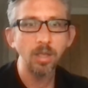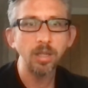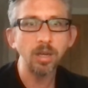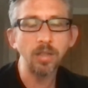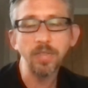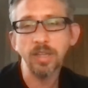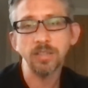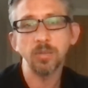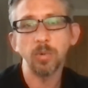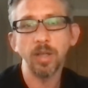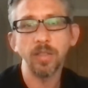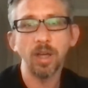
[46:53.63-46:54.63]
That's
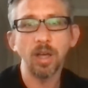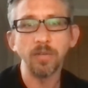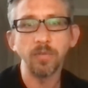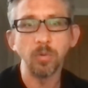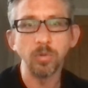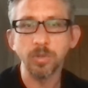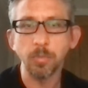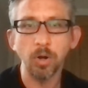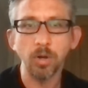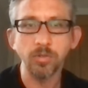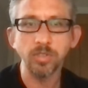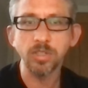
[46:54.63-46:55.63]
the way that I've always
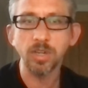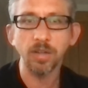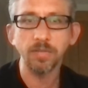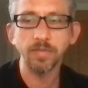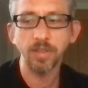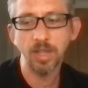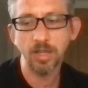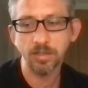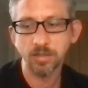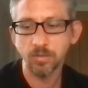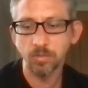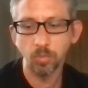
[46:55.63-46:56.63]
approached stuff, and
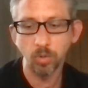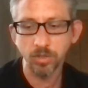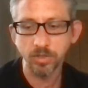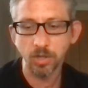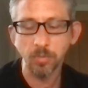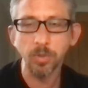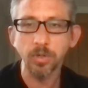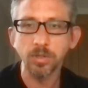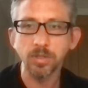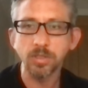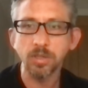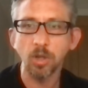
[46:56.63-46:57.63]
that's what's
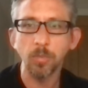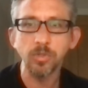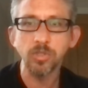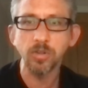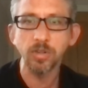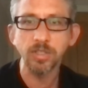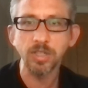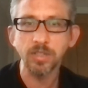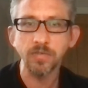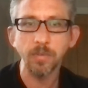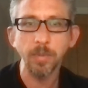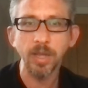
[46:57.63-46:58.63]
opened
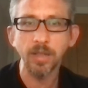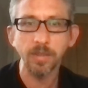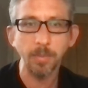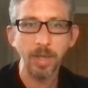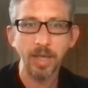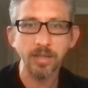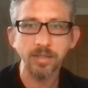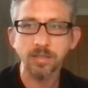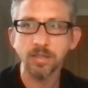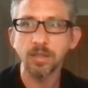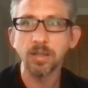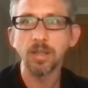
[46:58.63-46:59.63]
opportunities for me in the past.